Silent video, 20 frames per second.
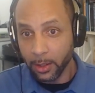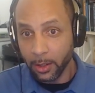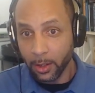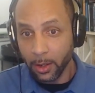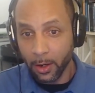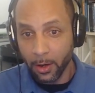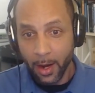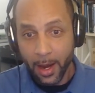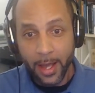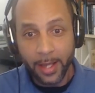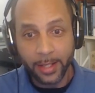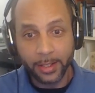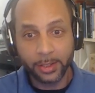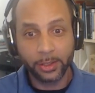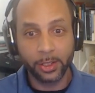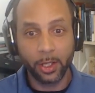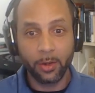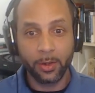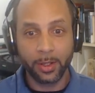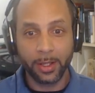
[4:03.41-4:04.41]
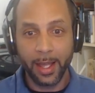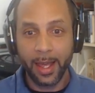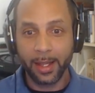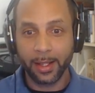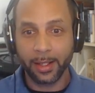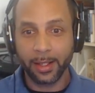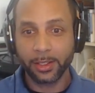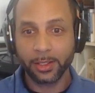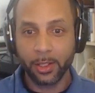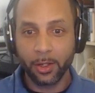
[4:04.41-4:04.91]
All right, so with that,
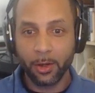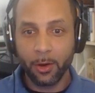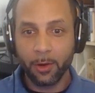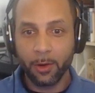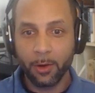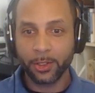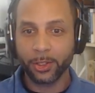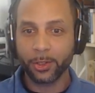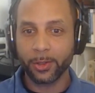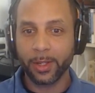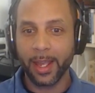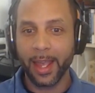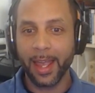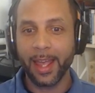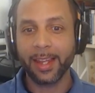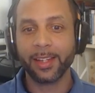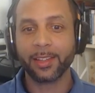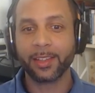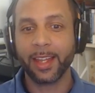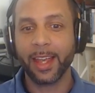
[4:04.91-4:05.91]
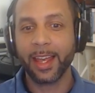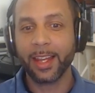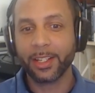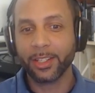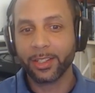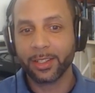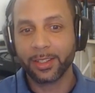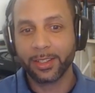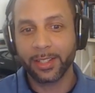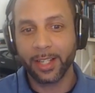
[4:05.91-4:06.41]
let's go over to Candace. Candace,
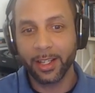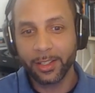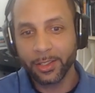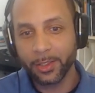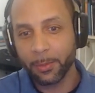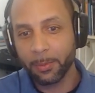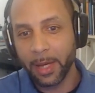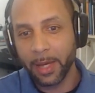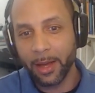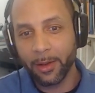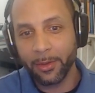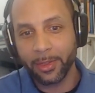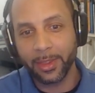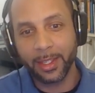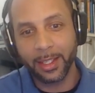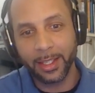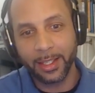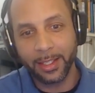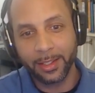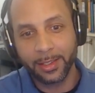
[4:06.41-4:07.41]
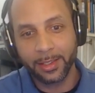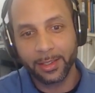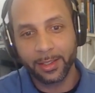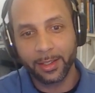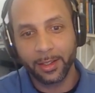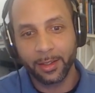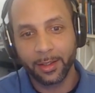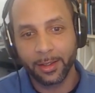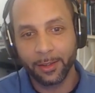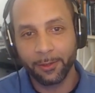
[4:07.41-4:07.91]
tell us about these
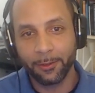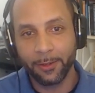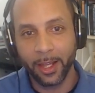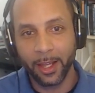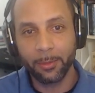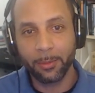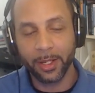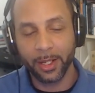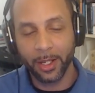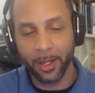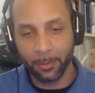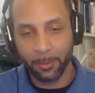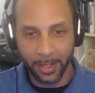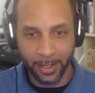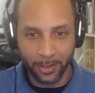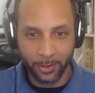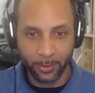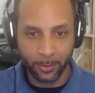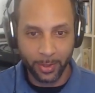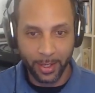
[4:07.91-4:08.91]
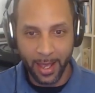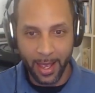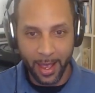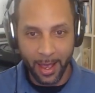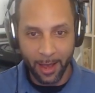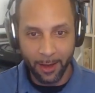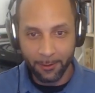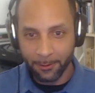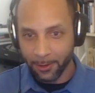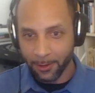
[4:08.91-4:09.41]
development updates we have.